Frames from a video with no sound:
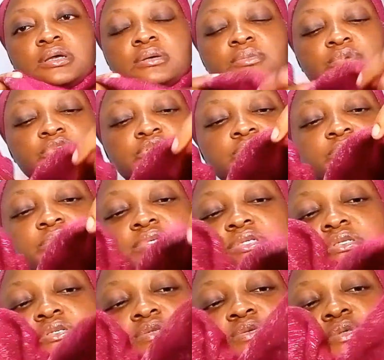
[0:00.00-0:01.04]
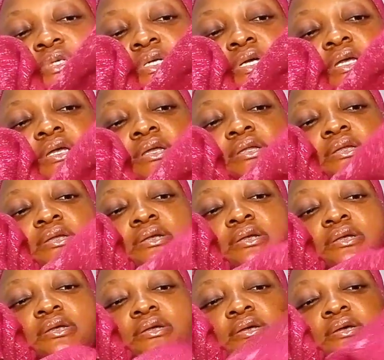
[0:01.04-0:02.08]
I'm going to bend this one in.
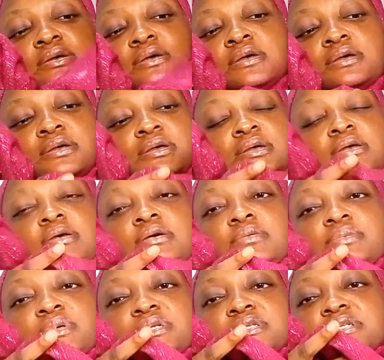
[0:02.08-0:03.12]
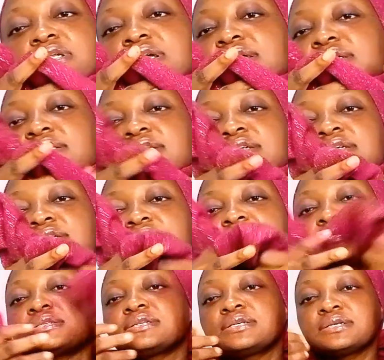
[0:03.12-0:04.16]
If it's like
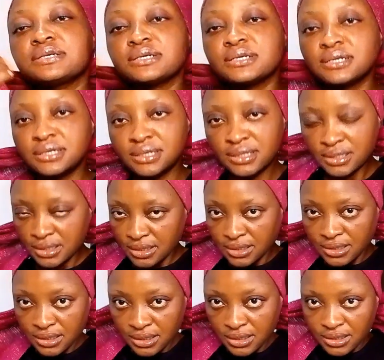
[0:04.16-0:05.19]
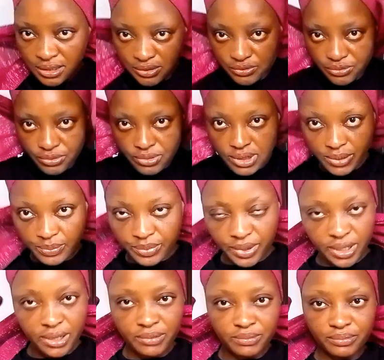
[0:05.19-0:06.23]
this, grab
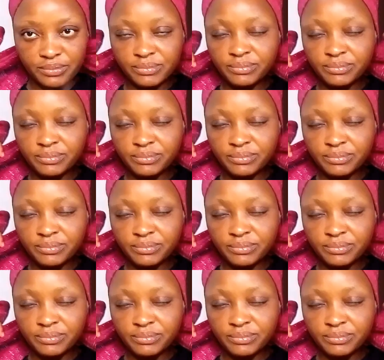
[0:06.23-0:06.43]
it,